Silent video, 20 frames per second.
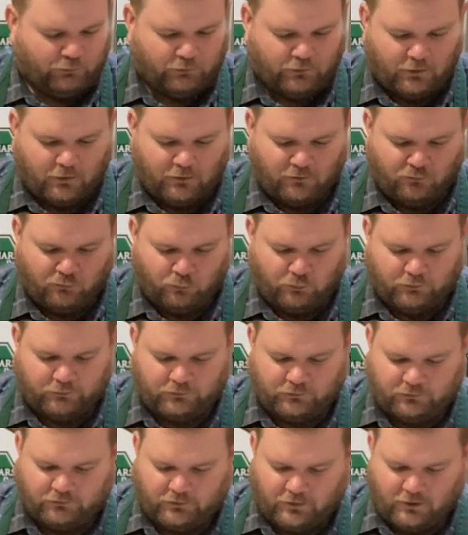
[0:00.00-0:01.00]
of
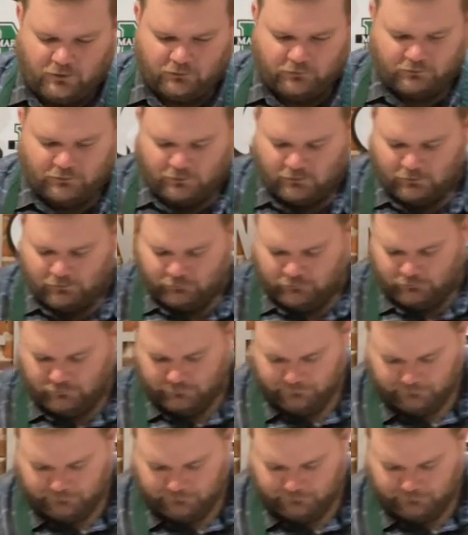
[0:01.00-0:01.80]
Worcestershire sauce.